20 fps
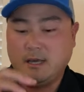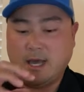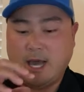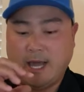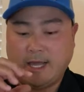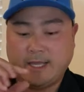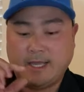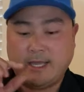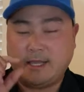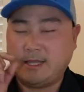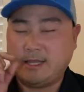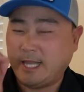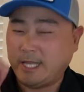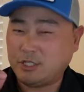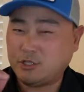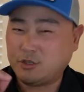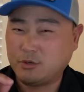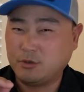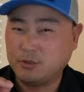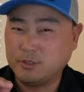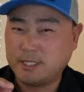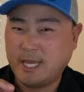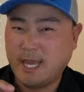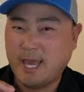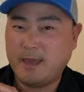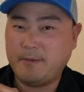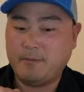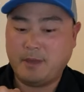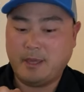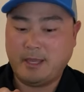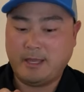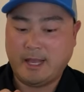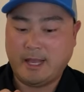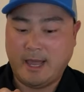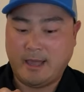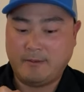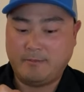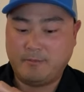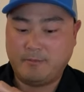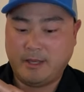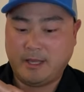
I get electrical tape and I